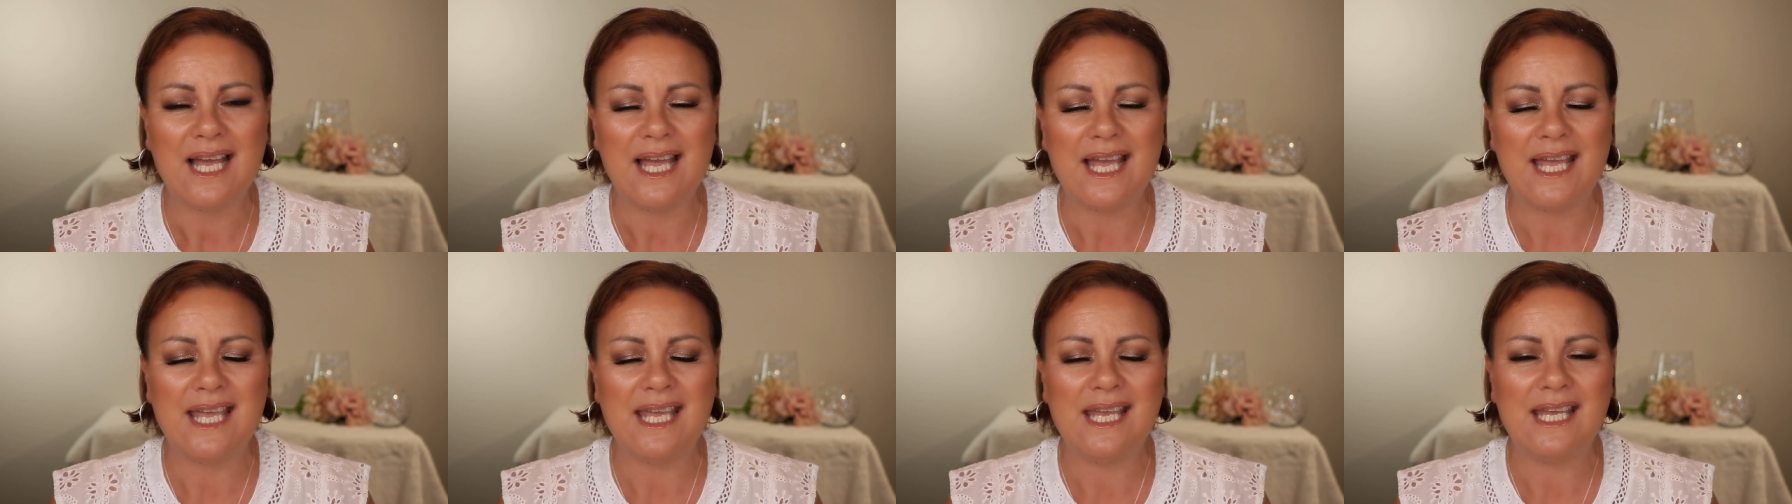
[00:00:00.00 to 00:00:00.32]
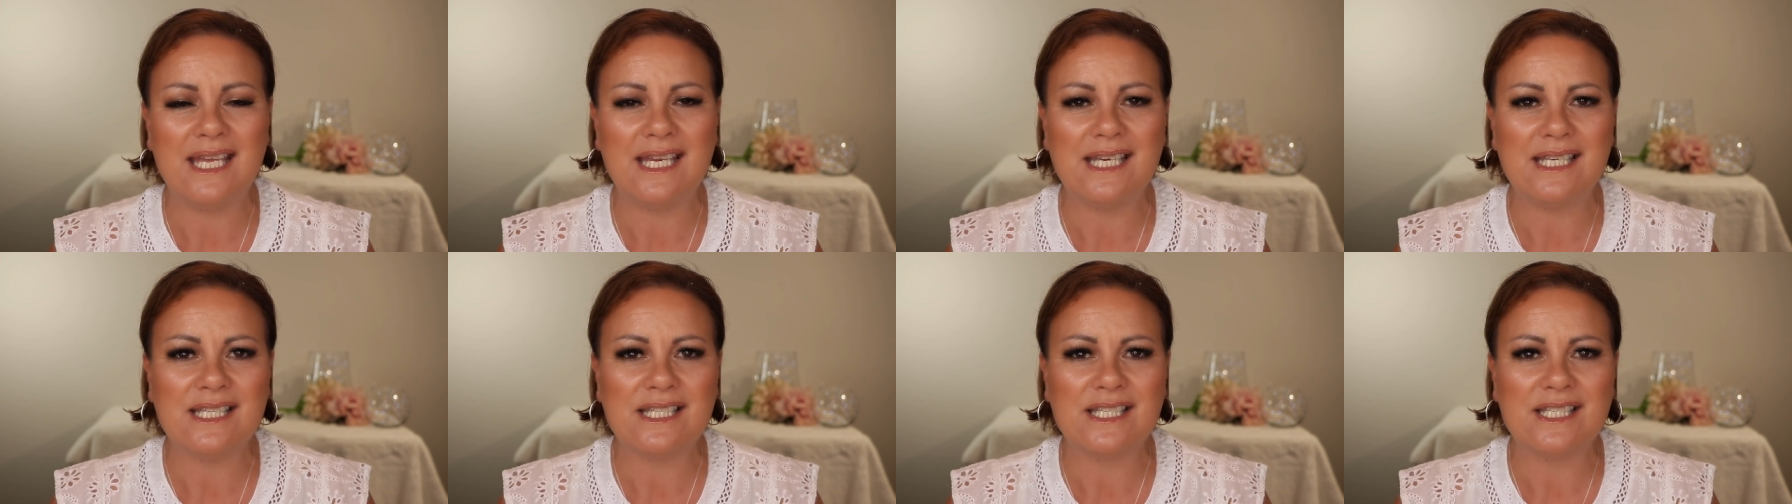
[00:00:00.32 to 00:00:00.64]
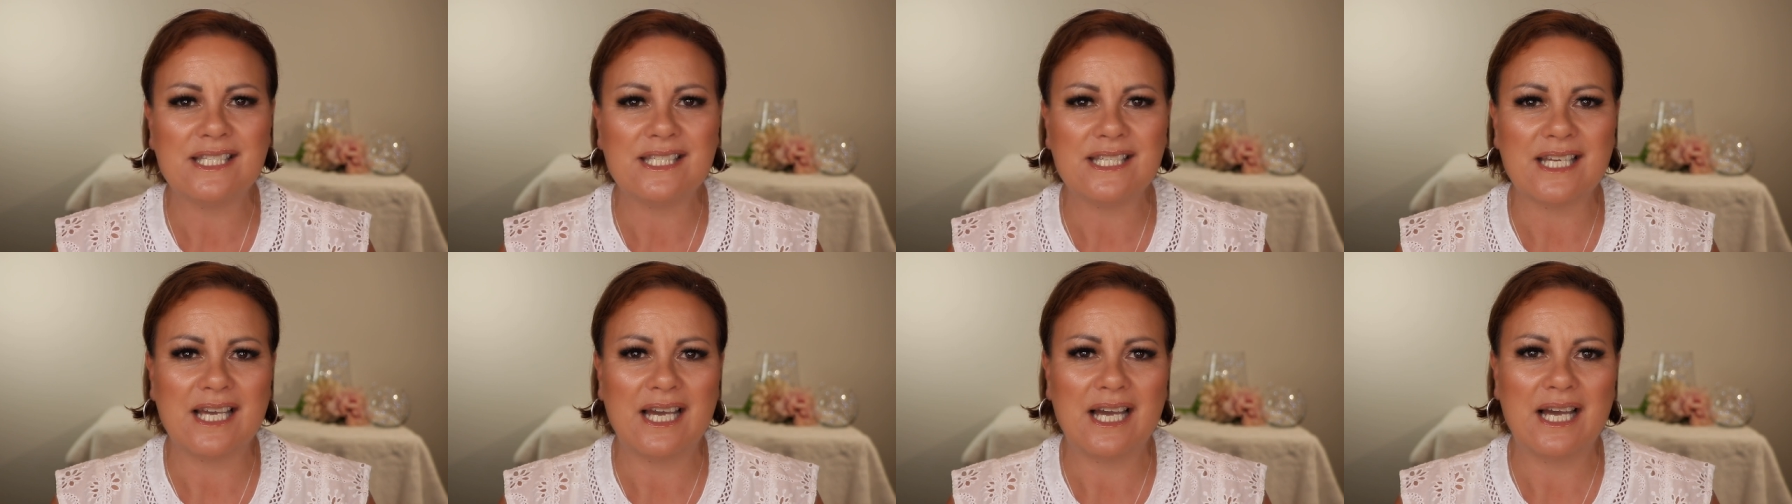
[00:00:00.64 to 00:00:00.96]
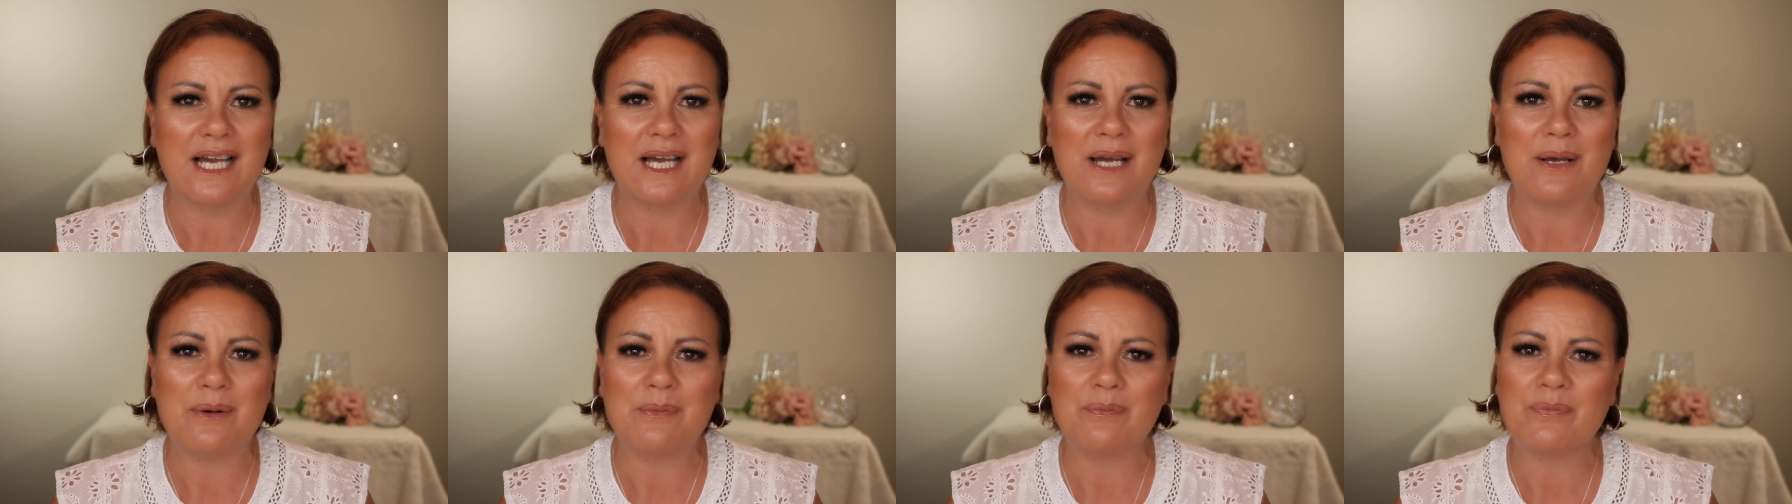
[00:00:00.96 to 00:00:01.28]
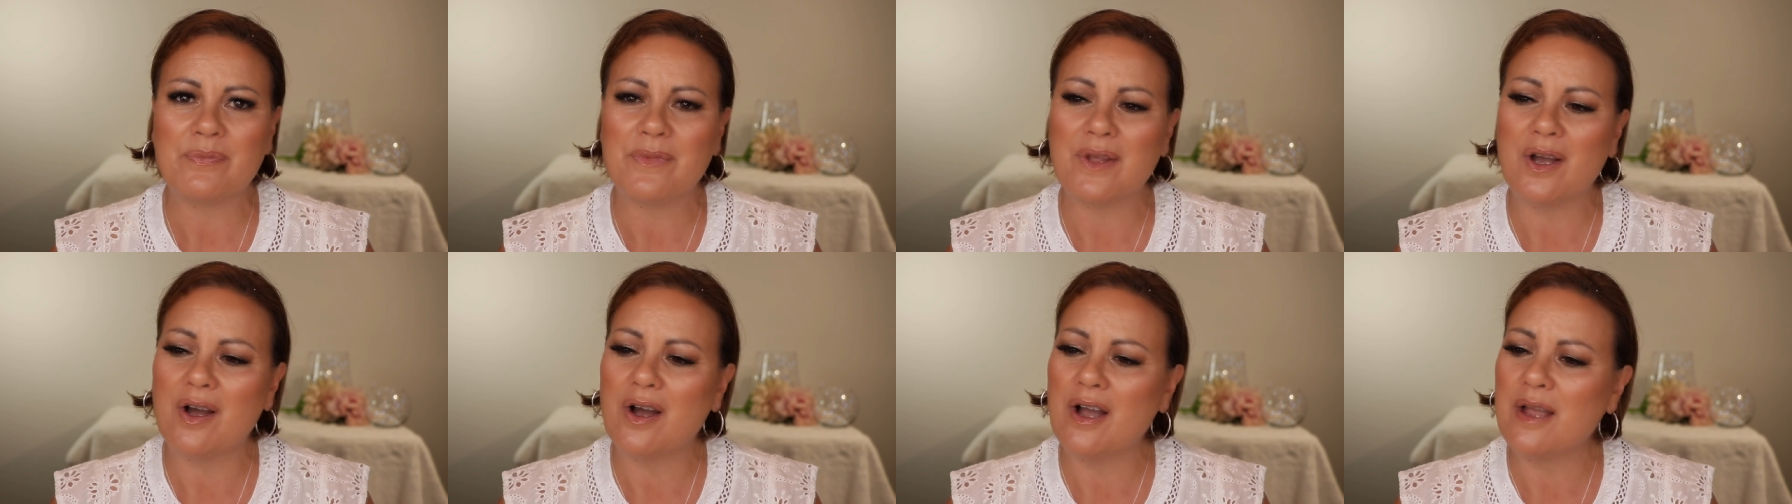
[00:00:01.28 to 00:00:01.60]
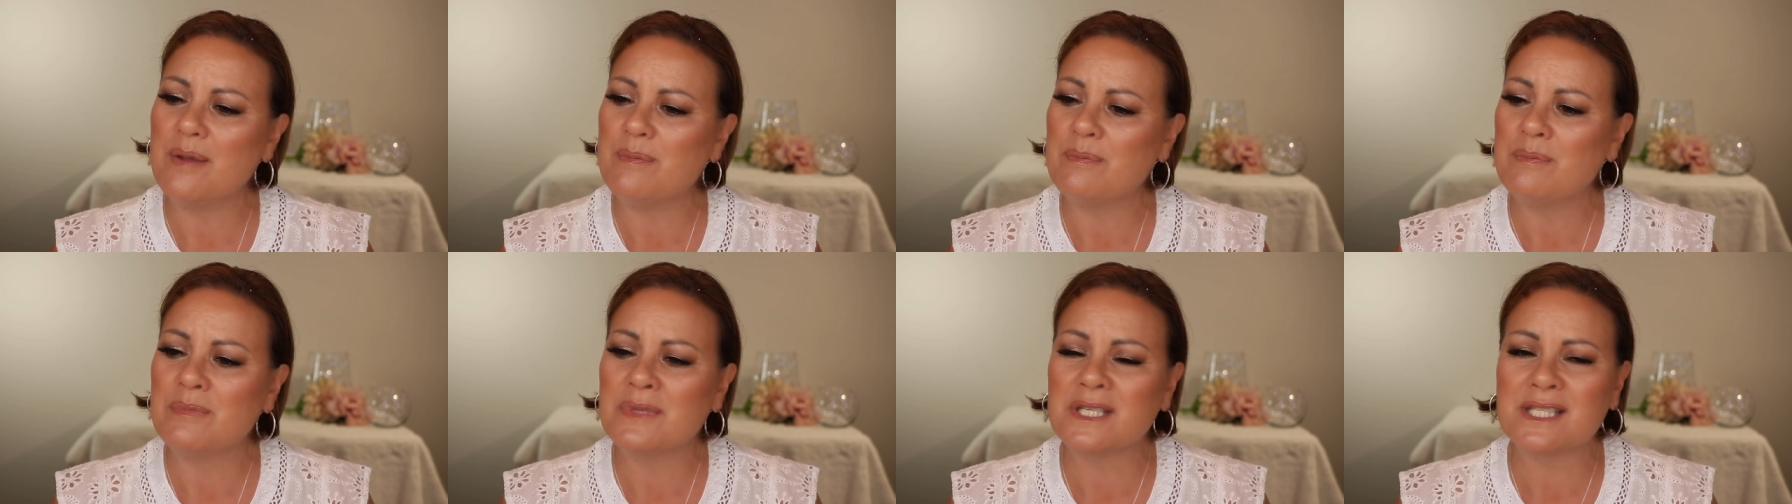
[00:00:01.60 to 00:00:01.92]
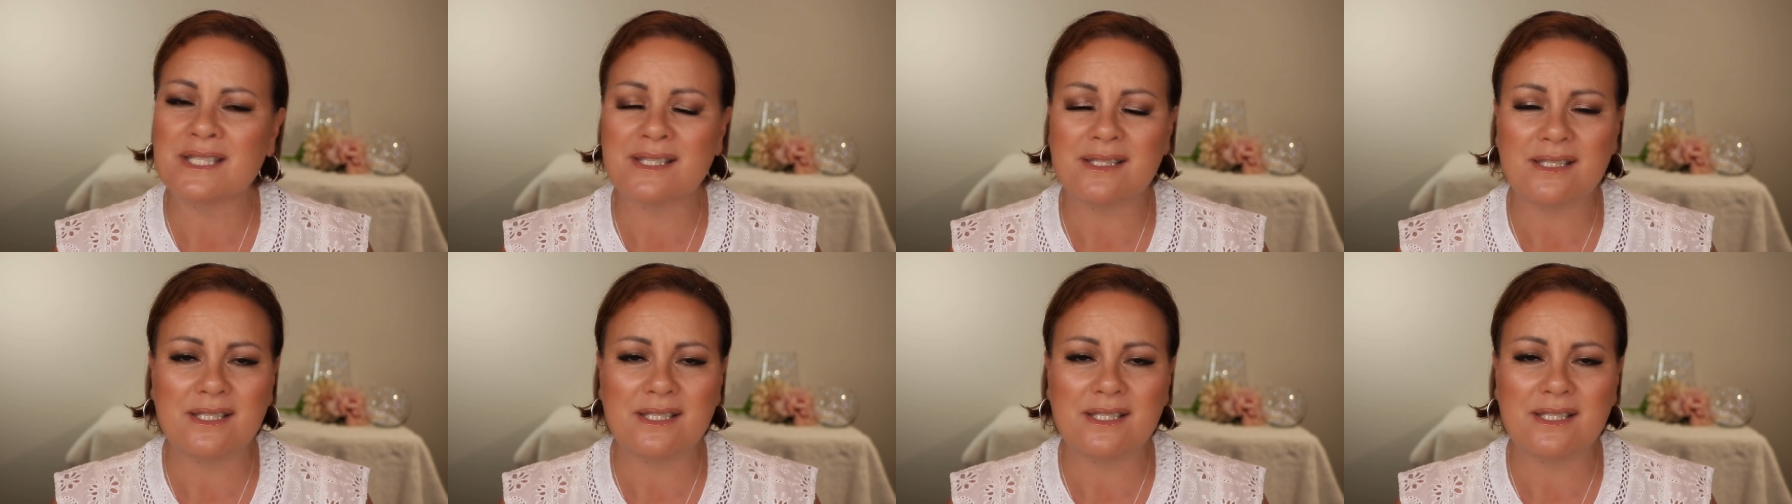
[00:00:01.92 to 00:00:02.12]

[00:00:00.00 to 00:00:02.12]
And I miss